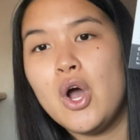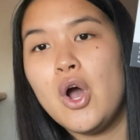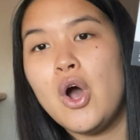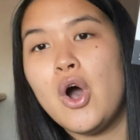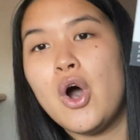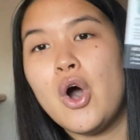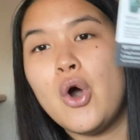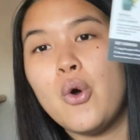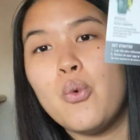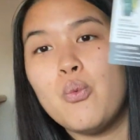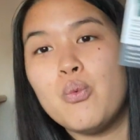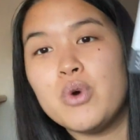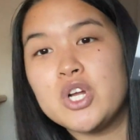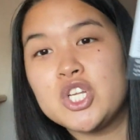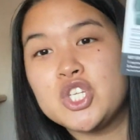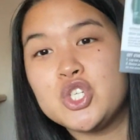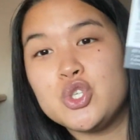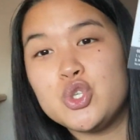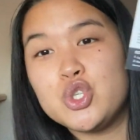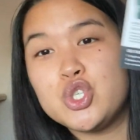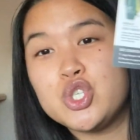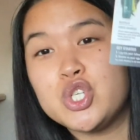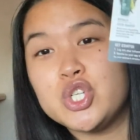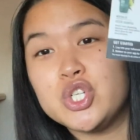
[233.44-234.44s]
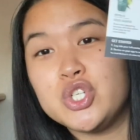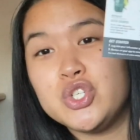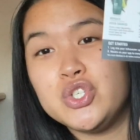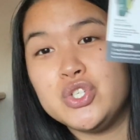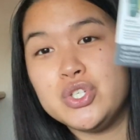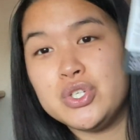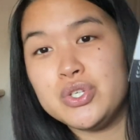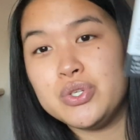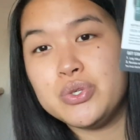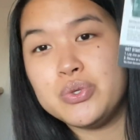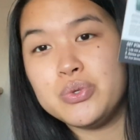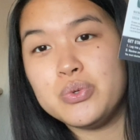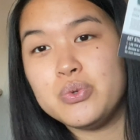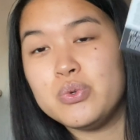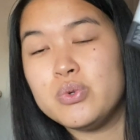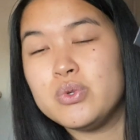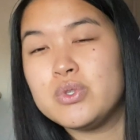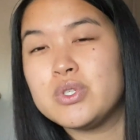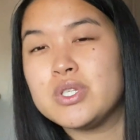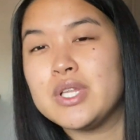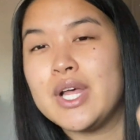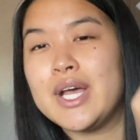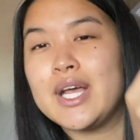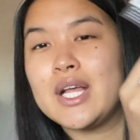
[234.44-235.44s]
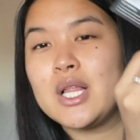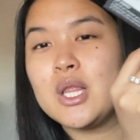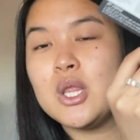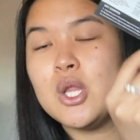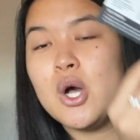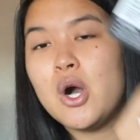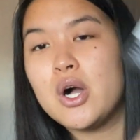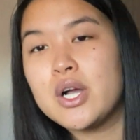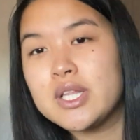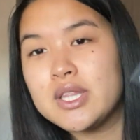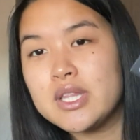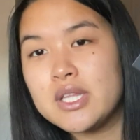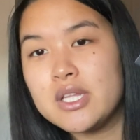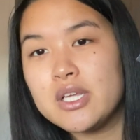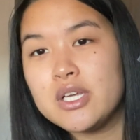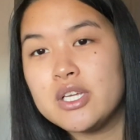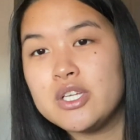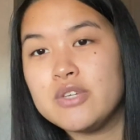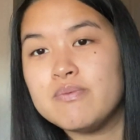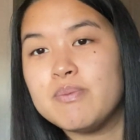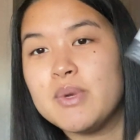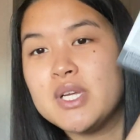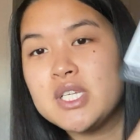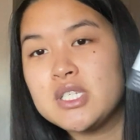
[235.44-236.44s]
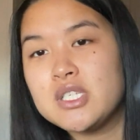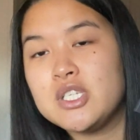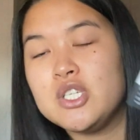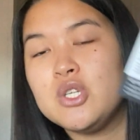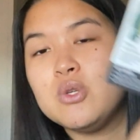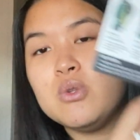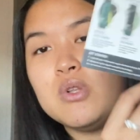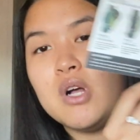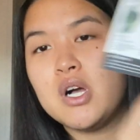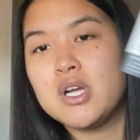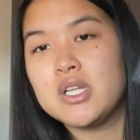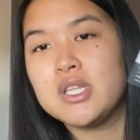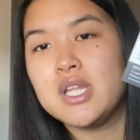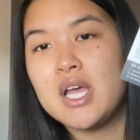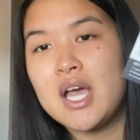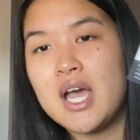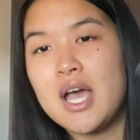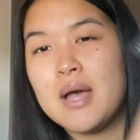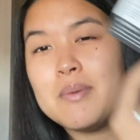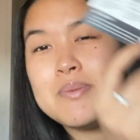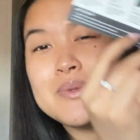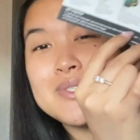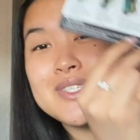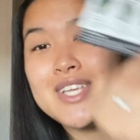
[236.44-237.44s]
on what you should do to like log in basically you log in the app,